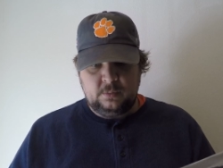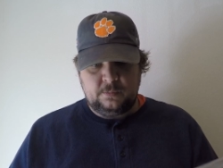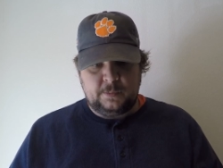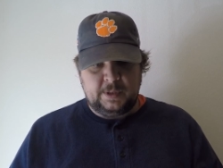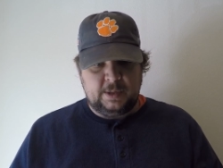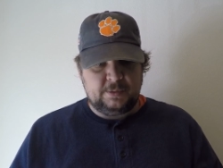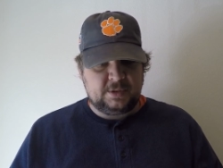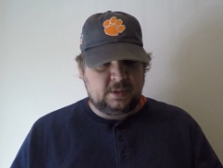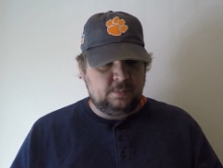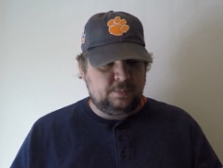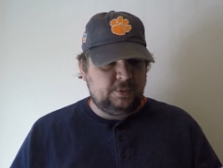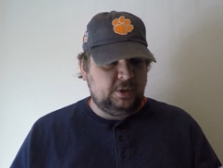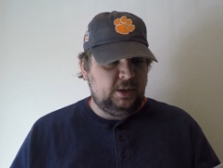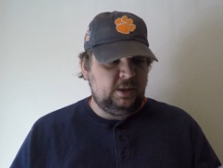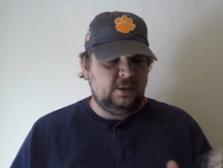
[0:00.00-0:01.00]
When I was
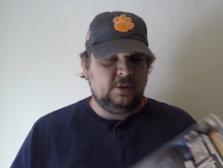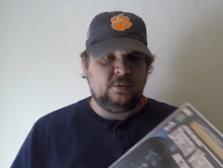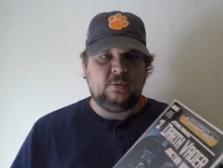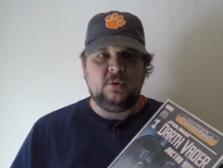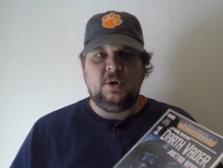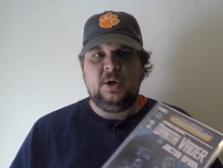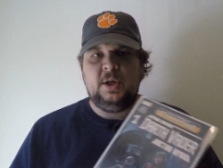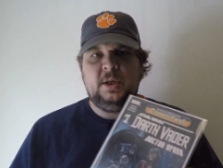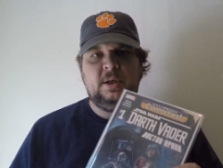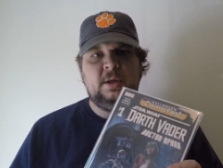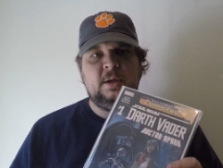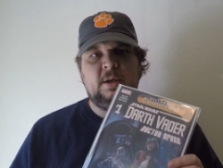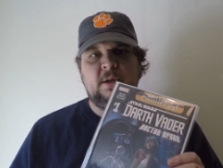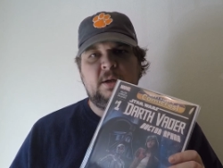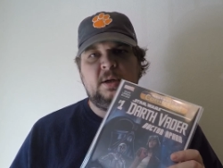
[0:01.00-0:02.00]
completing the
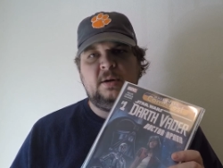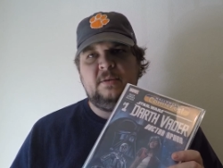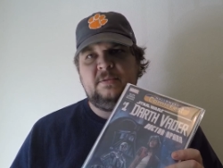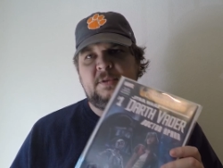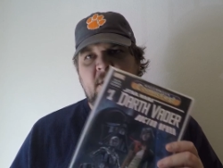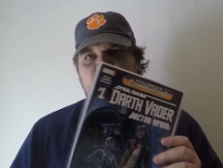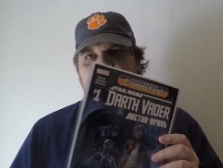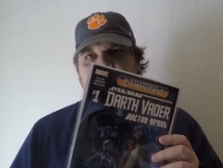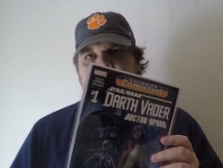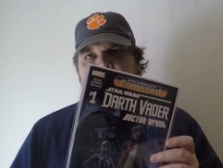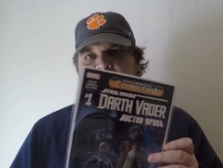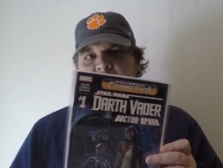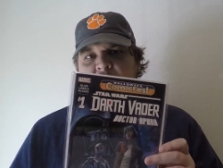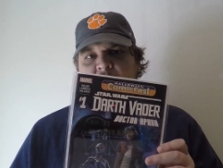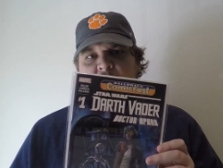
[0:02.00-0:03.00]
run of Darth
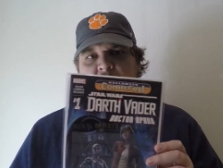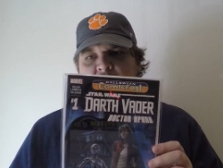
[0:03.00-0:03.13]
Vader,